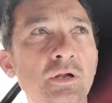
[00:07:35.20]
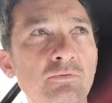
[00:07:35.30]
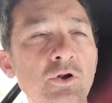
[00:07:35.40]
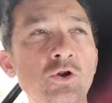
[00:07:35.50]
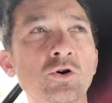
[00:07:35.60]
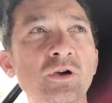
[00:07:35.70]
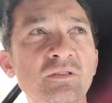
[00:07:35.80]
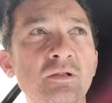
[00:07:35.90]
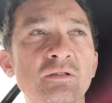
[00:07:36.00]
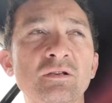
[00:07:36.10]
noise
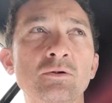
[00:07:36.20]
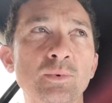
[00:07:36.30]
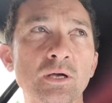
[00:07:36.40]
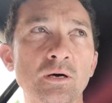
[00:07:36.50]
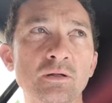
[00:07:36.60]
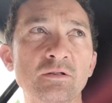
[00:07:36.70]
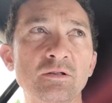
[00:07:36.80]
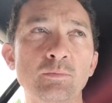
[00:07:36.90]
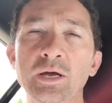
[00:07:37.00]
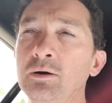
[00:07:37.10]
that said, oh my god, this is a
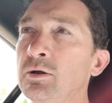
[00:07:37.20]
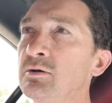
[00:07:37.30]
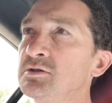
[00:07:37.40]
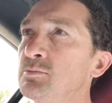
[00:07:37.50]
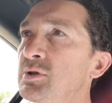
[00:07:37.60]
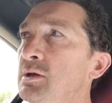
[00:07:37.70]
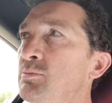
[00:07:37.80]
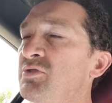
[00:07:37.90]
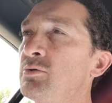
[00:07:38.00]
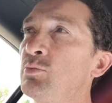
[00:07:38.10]
bearing or something.
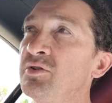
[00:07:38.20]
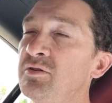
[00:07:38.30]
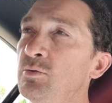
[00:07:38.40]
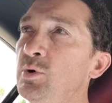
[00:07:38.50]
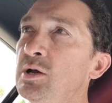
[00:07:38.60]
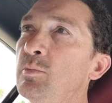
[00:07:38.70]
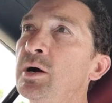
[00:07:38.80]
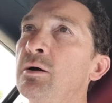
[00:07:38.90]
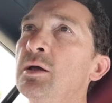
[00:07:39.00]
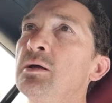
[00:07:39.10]
So it wasn't a wheel
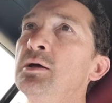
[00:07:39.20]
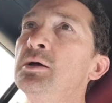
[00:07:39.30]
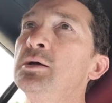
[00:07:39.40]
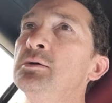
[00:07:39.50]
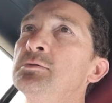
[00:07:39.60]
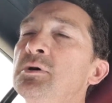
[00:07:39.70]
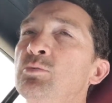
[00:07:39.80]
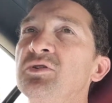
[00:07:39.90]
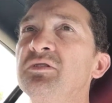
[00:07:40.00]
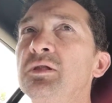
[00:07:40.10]
bearing, it
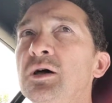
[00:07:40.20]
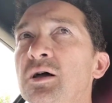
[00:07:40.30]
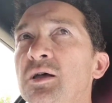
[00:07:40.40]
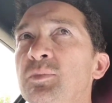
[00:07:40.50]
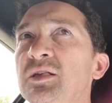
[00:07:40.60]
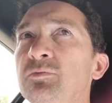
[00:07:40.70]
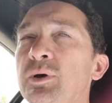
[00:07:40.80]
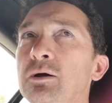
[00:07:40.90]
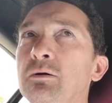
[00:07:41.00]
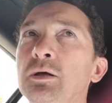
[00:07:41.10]
wasn't the IMS
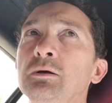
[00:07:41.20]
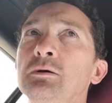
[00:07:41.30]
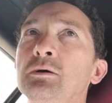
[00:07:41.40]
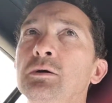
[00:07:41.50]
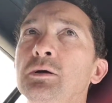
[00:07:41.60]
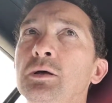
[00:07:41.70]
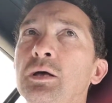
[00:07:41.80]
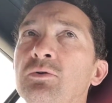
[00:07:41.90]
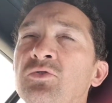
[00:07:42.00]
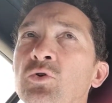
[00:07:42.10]
bearing.
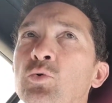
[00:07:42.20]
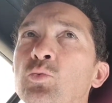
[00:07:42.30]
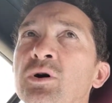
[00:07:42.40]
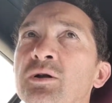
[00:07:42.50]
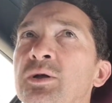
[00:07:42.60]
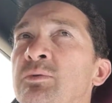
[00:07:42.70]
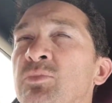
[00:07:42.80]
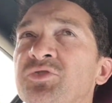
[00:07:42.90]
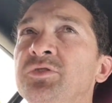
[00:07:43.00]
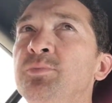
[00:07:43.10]
So what it
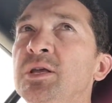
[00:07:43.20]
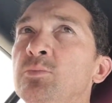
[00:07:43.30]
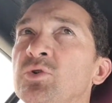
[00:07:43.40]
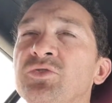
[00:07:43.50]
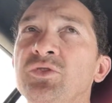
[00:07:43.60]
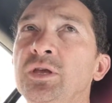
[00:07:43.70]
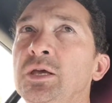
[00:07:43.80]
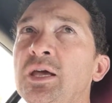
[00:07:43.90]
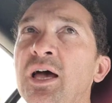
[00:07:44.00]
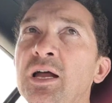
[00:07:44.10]
must have been was
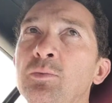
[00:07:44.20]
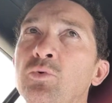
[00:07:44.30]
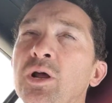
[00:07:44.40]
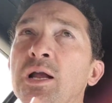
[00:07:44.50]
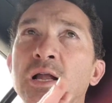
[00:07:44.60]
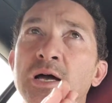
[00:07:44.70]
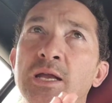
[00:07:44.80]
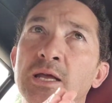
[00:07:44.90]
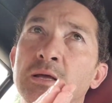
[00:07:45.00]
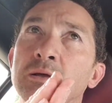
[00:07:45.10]
the handbrake
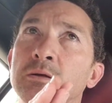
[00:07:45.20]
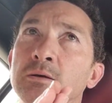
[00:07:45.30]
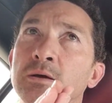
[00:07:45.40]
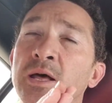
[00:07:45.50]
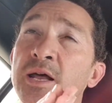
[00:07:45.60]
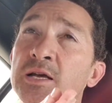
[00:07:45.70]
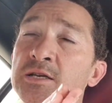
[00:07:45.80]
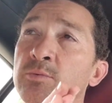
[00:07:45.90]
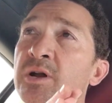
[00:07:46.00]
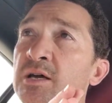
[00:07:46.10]
lining. And
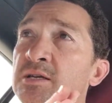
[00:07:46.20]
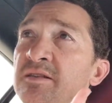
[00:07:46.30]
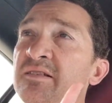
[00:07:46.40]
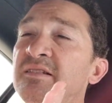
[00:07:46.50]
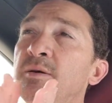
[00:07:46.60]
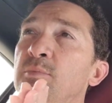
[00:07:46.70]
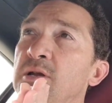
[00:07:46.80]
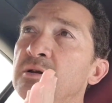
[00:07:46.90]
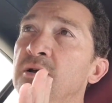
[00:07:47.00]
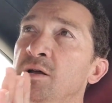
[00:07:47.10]
actually, when I disassembled
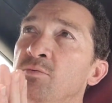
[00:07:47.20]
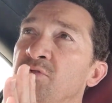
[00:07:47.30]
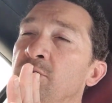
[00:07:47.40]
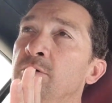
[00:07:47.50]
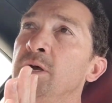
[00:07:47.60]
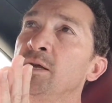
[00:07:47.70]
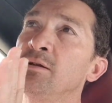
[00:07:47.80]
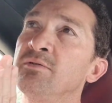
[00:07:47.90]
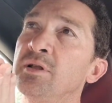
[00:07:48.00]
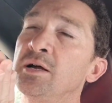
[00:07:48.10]
it, it was correct,
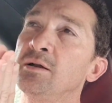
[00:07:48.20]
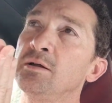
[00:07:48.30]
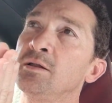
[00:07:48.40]
is that